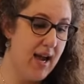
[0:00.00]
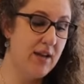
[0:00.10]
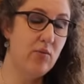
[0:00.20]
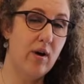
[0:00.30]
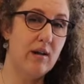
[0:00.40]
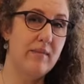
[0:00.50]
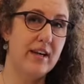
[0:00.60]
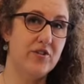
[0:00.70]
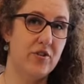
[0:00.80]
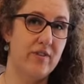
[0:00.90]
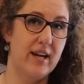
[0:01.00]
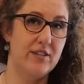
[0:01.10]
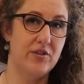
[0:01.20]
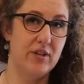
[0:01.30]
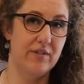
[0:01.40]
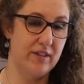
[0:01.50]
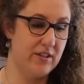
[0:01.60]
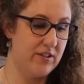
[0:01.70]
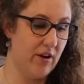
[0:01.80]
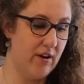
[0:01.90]
and you want to make sure that as you get
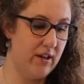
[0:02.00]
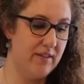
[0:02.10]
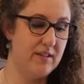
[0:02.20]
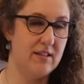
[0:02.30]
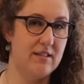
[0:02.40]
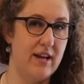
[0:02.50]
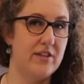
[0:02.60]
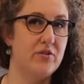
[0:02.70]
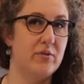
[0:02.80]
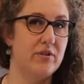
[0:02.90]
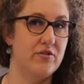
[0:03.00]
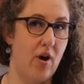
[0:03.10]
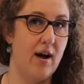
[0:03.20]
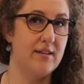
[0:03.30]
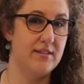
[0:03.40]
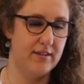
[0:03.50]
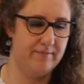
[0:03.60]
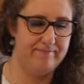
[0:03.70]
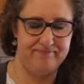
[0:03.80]
this started, this is set to exhaust.